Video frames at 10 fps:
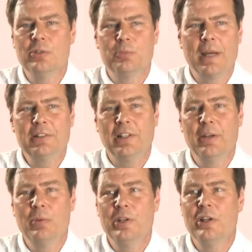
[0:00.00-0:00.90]

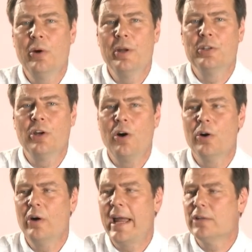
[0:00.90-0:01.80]
especially when you go in tall
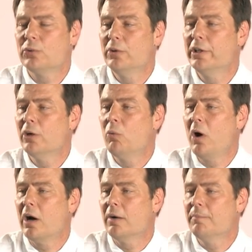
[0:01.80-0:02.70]
grass or near
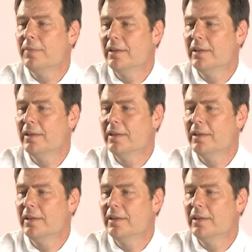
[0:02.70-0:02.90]
water.